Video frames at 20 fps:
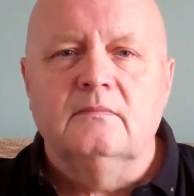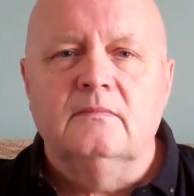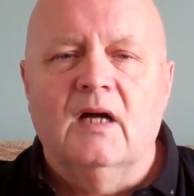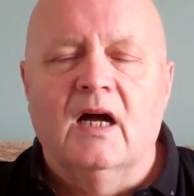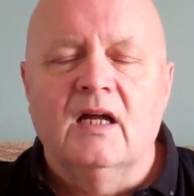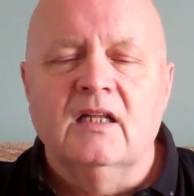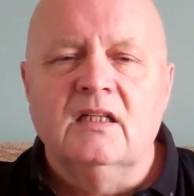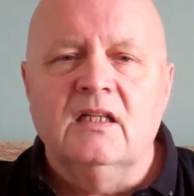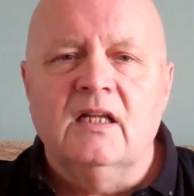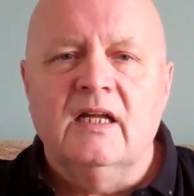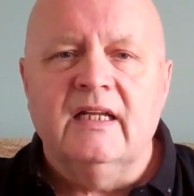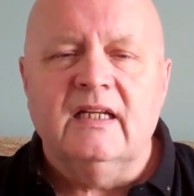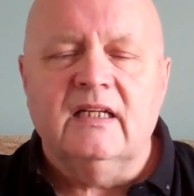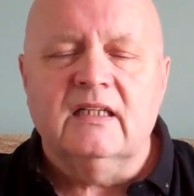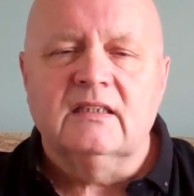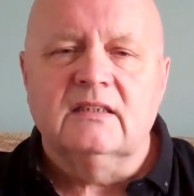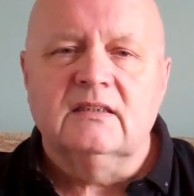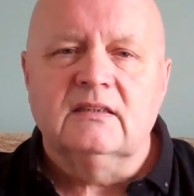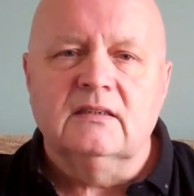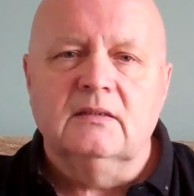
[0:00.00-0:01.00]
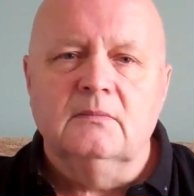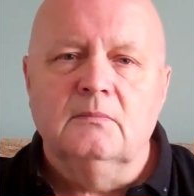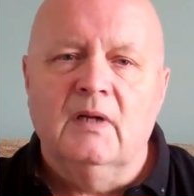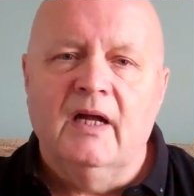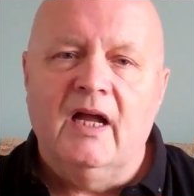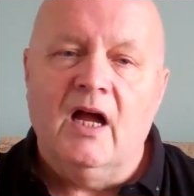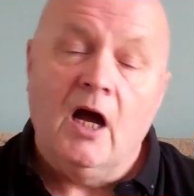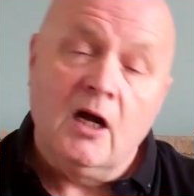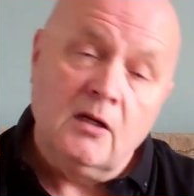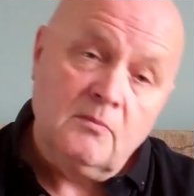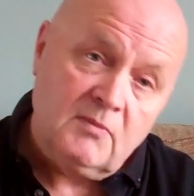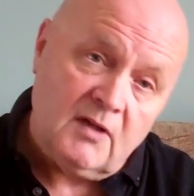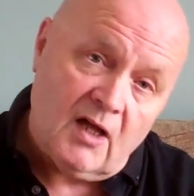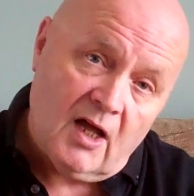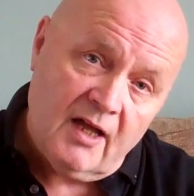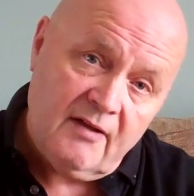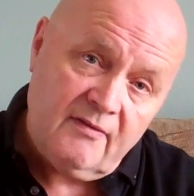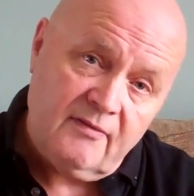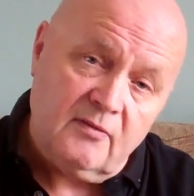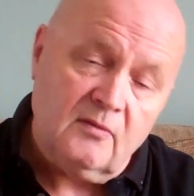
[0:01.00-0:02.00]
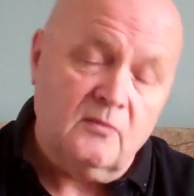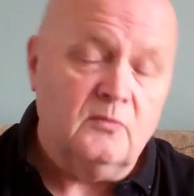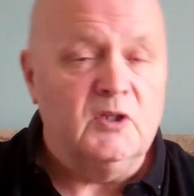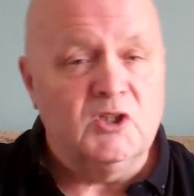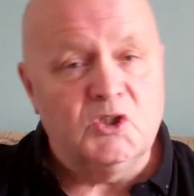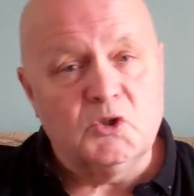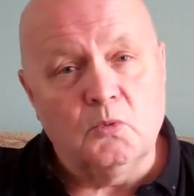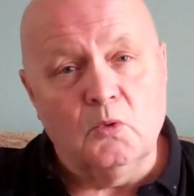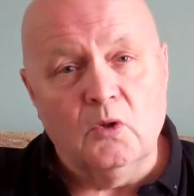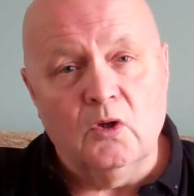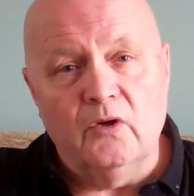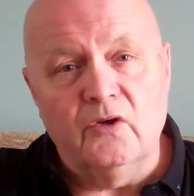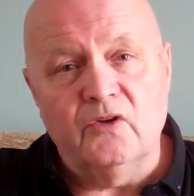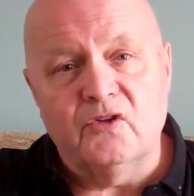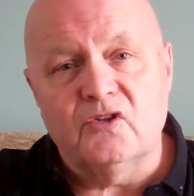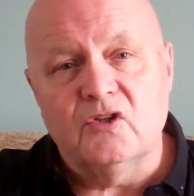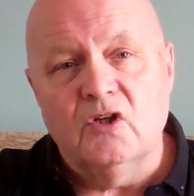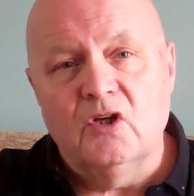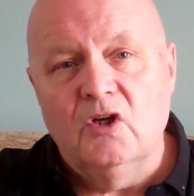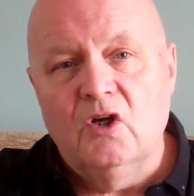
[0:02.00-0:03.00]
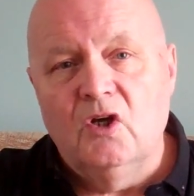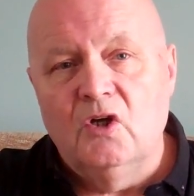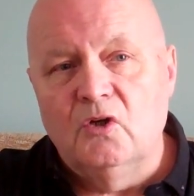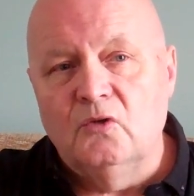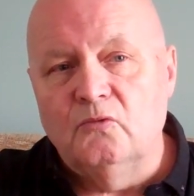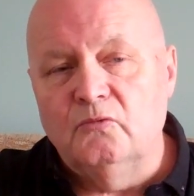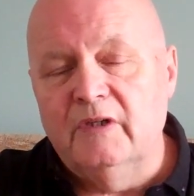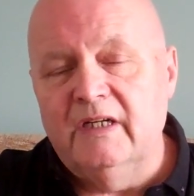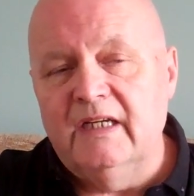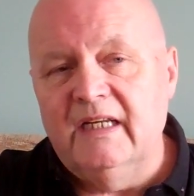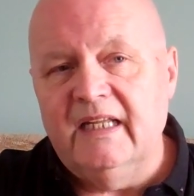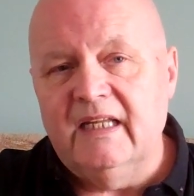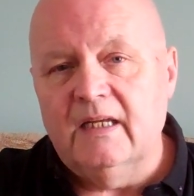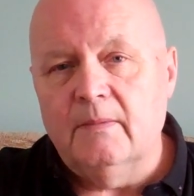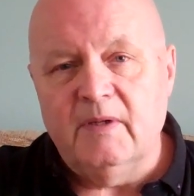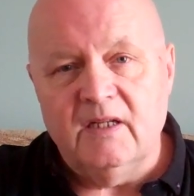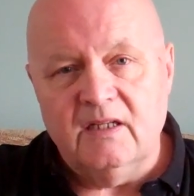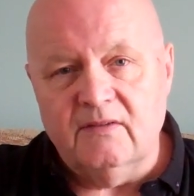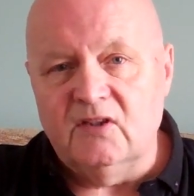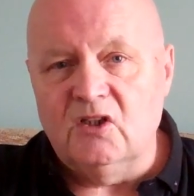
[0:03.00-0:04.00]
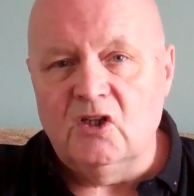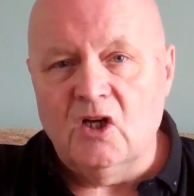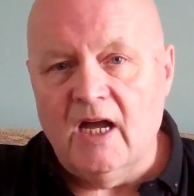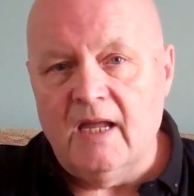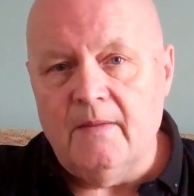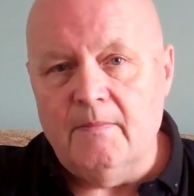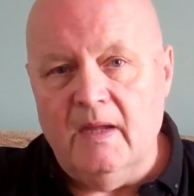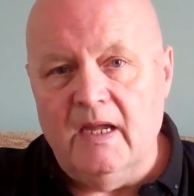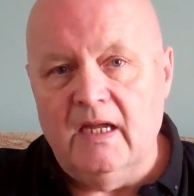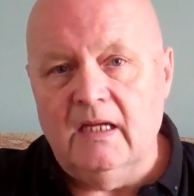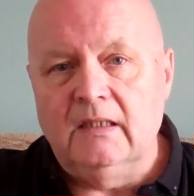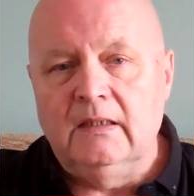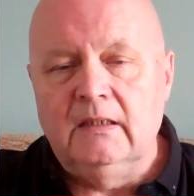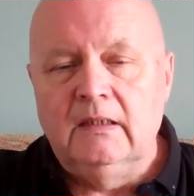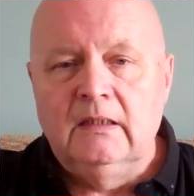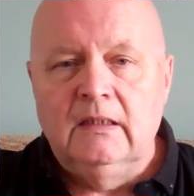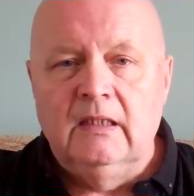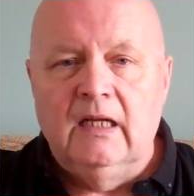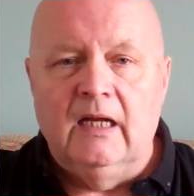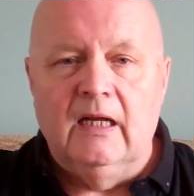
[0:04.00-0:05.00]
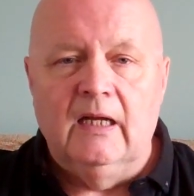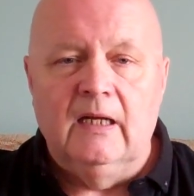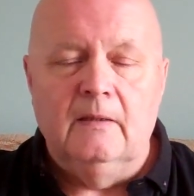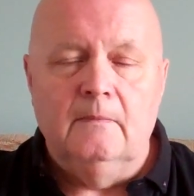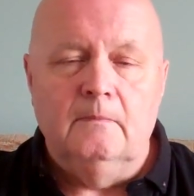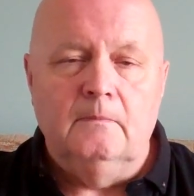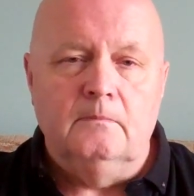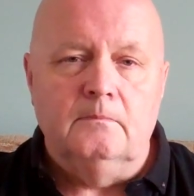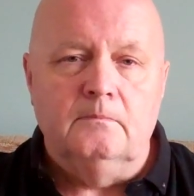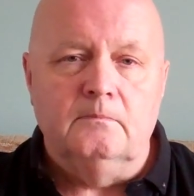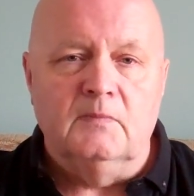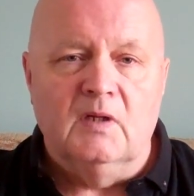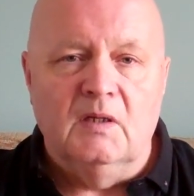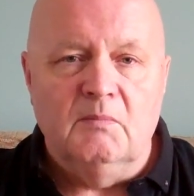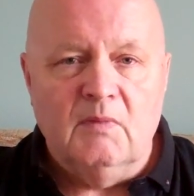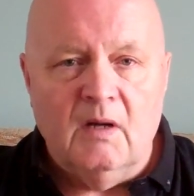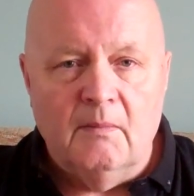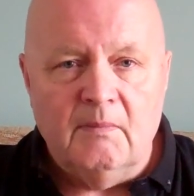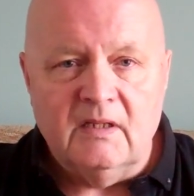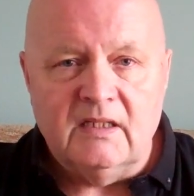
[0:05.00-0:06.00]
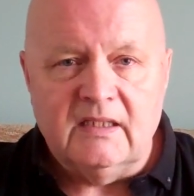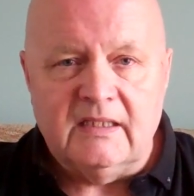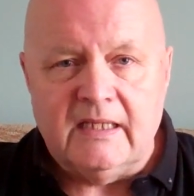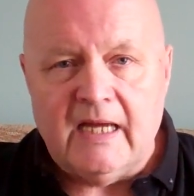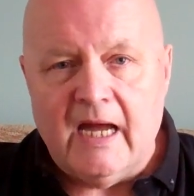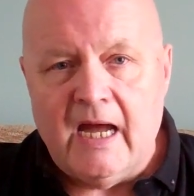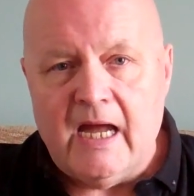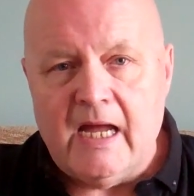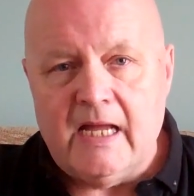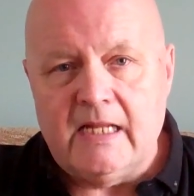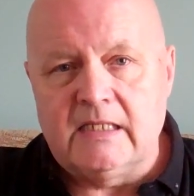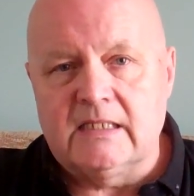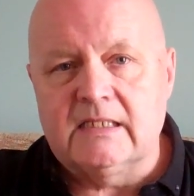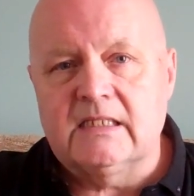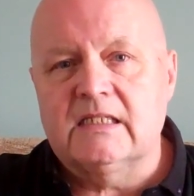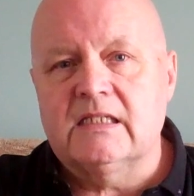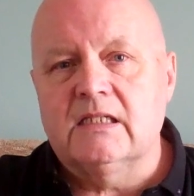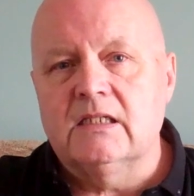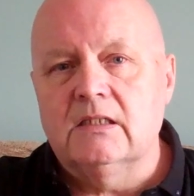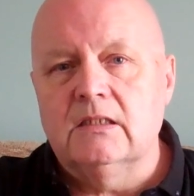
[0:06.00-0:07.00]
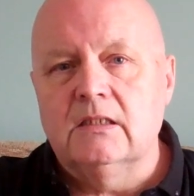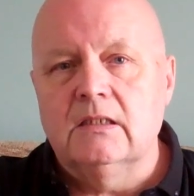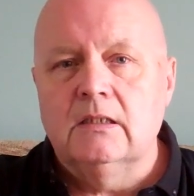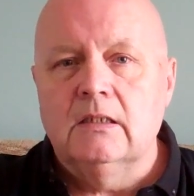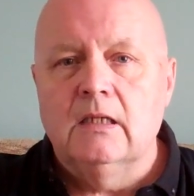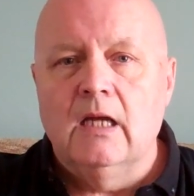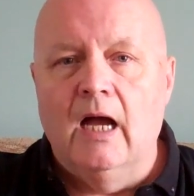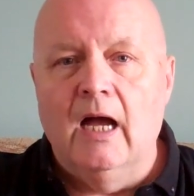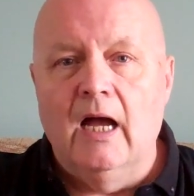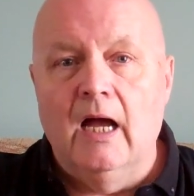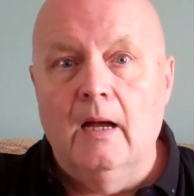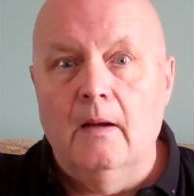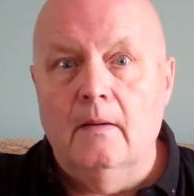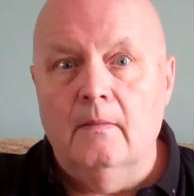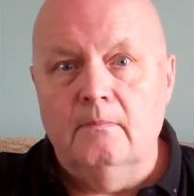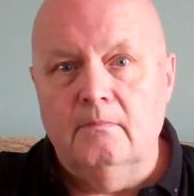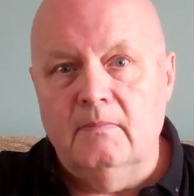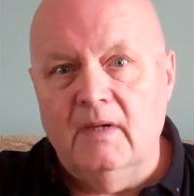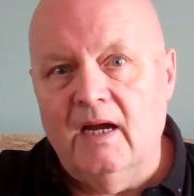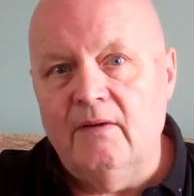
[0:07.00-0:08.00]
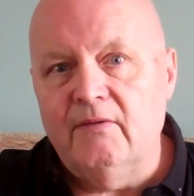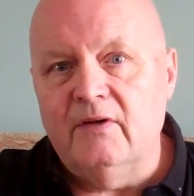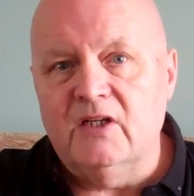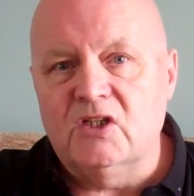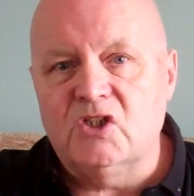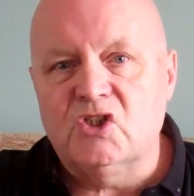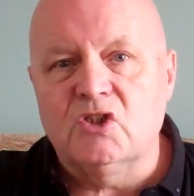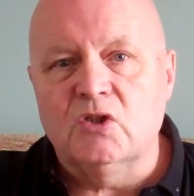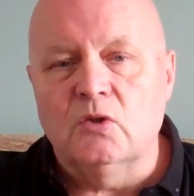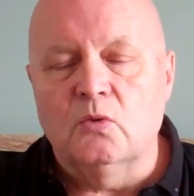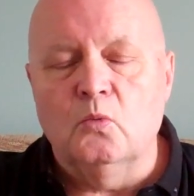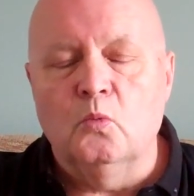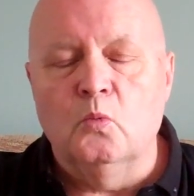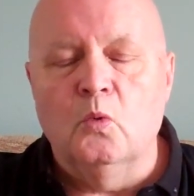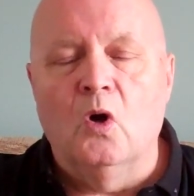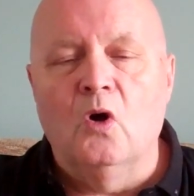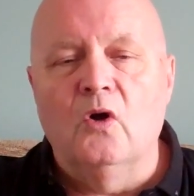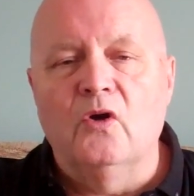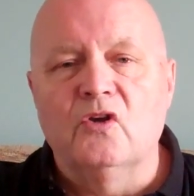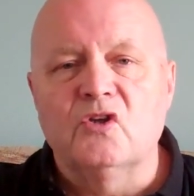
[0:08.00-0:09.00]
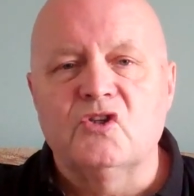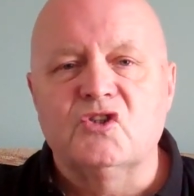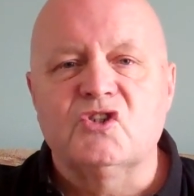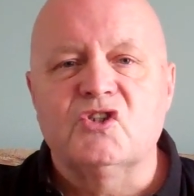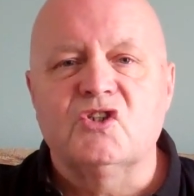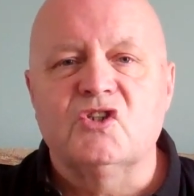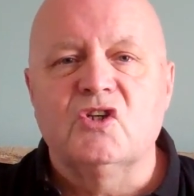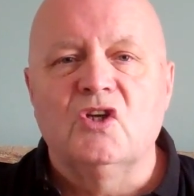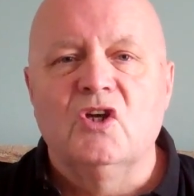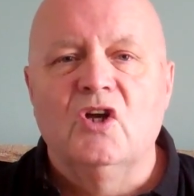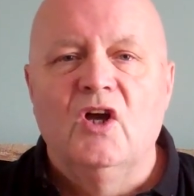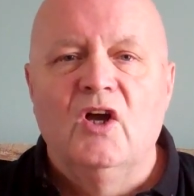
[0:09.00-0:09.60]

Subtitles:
Unlike my home life, which was really a bit of a nightmare, my mum and dad's marriage was